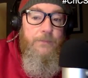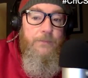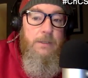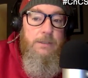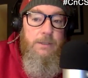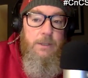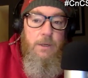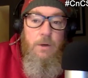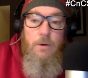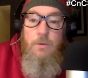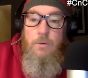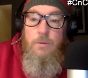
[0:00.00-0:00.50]

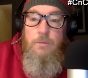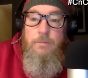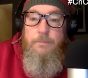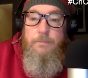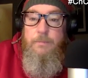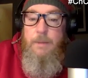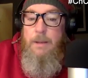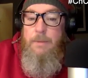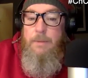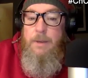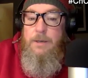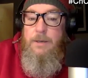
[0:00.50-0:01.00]
so
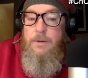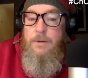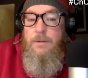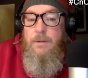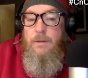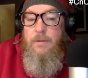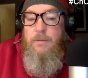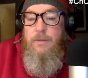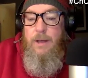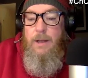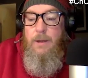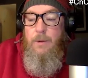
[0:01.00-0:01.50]
maybe do
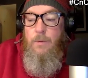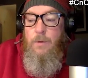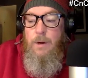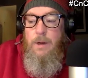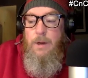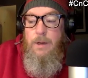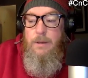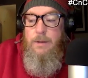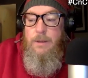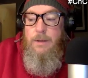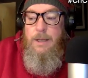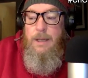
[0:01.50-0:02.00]
the thing where
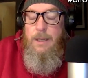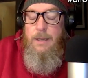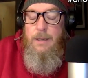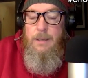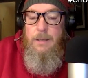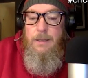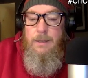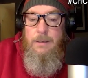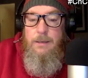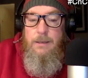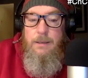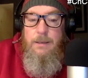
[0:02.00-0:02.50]
you get
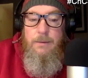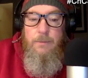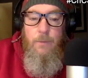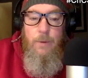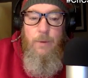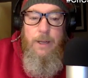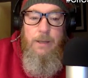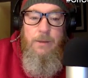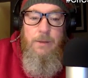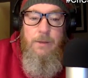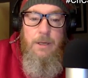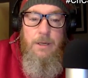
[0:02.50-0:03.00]
a
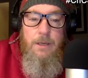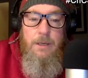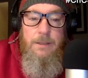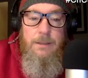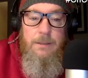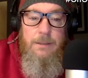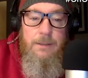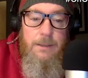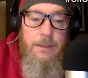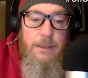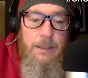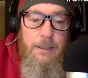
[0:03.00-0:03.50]
week long,